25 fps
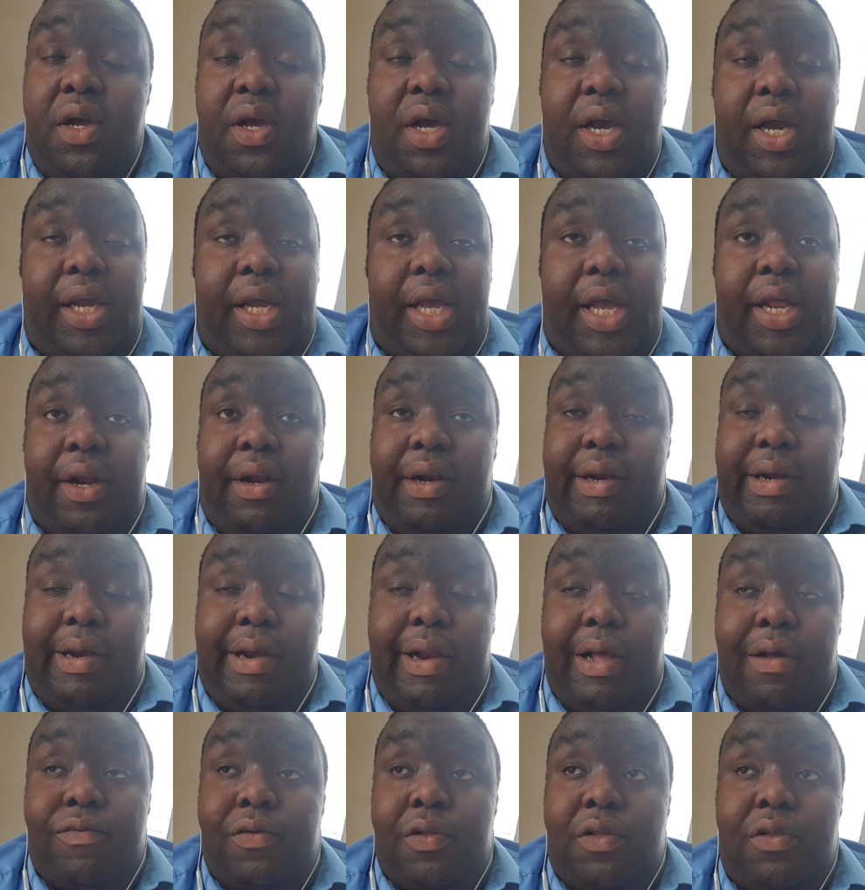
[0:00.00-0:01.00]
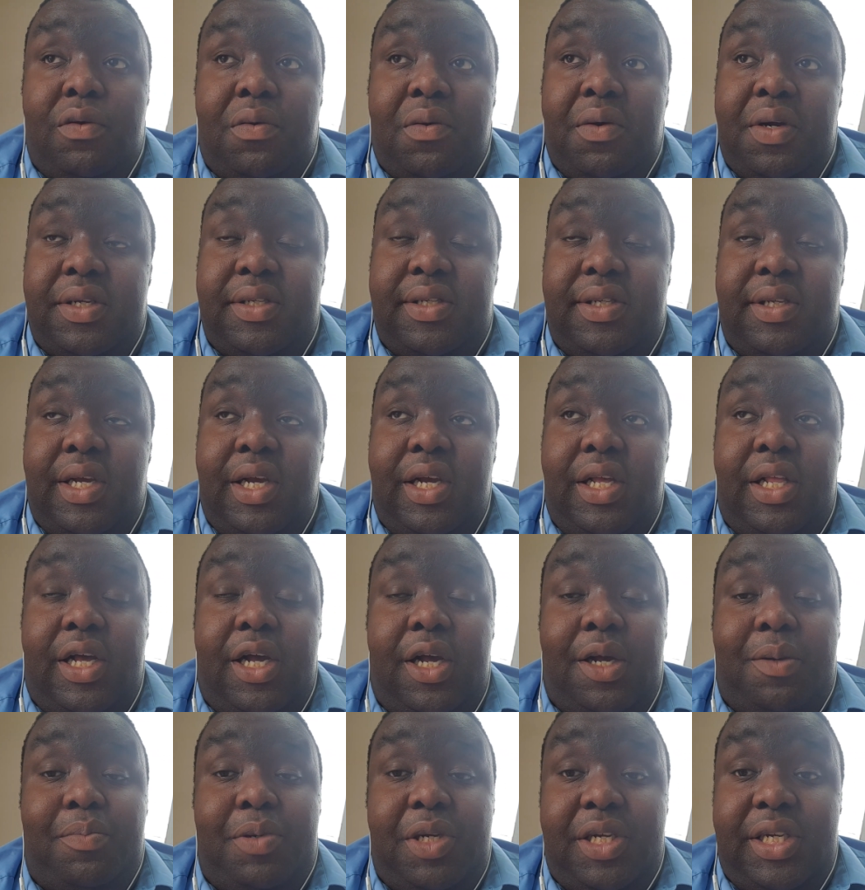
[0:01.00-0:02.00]
Again, I never thought I'd say
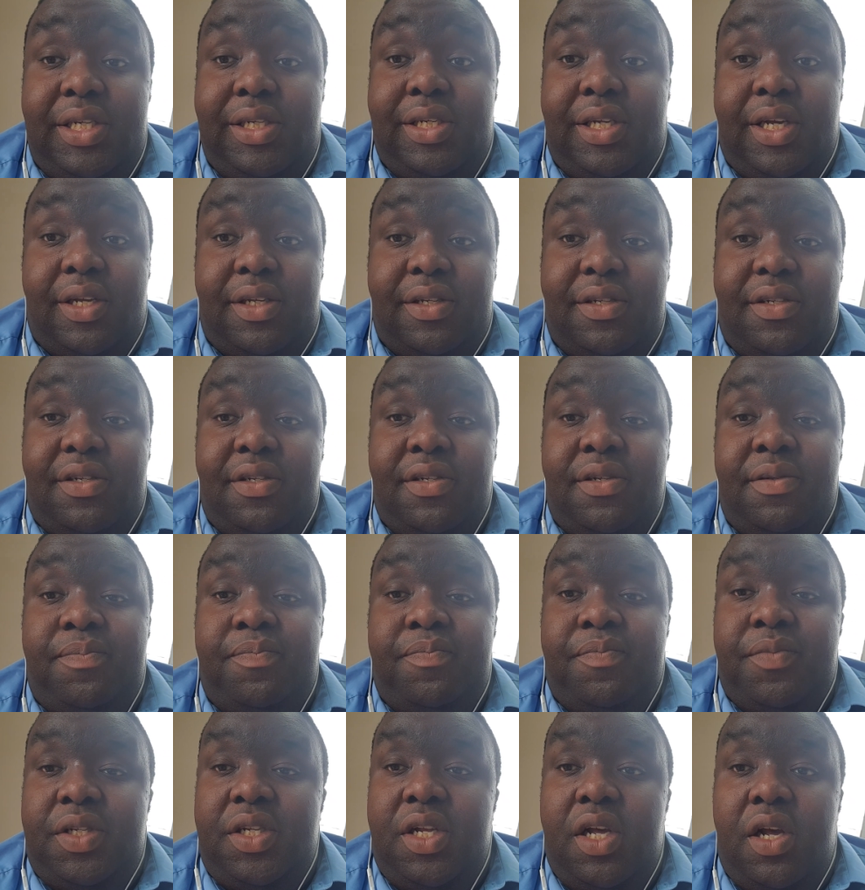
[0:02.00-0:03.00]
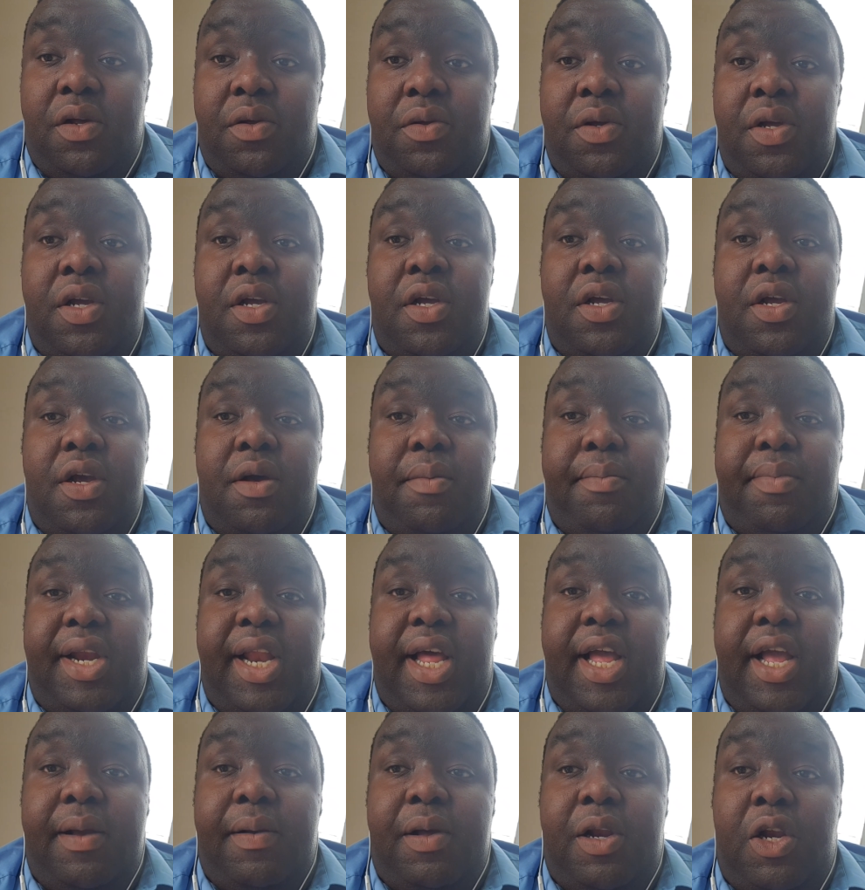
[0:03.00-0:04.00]
that, but he does. So
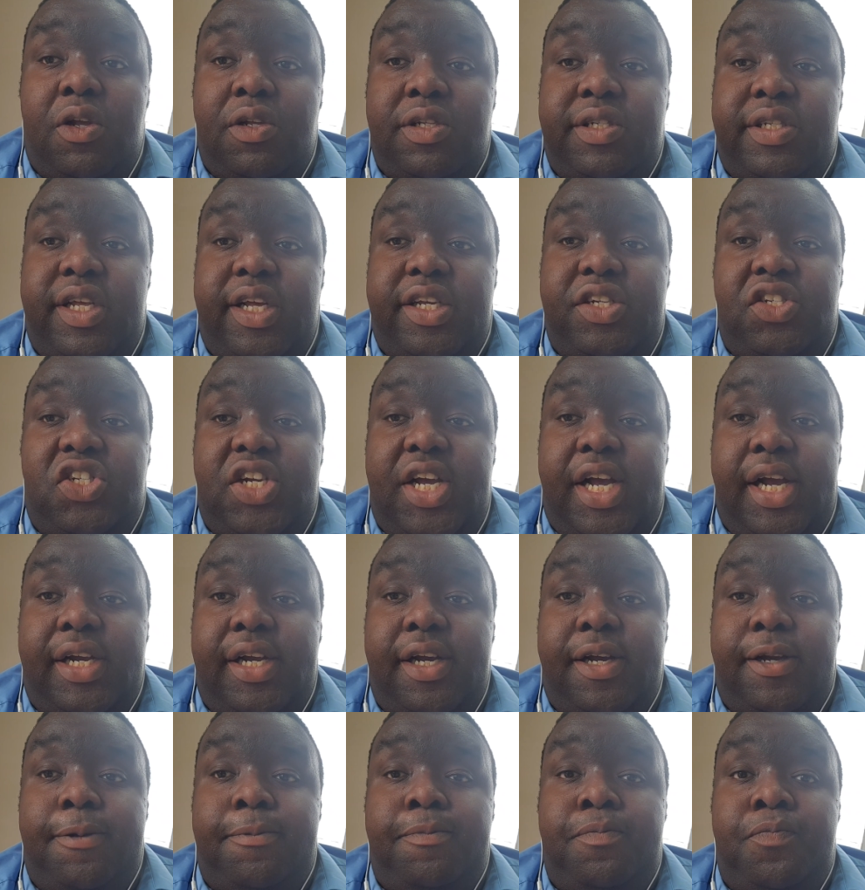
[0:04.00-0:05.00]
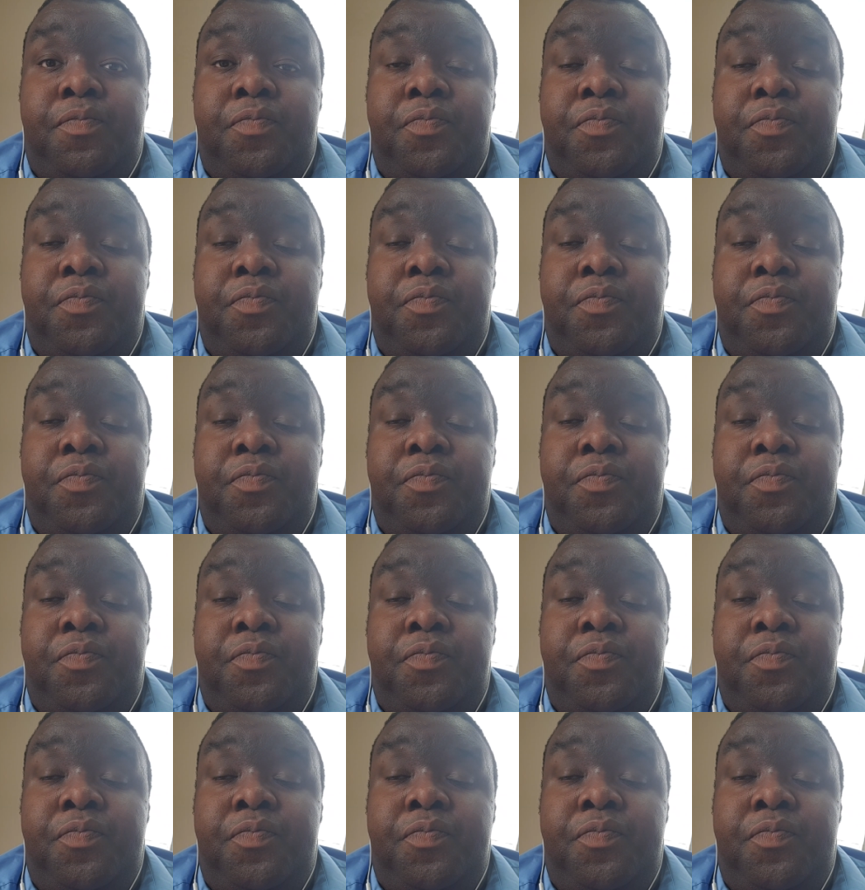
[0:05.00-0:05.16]
playing alongside Xhaka.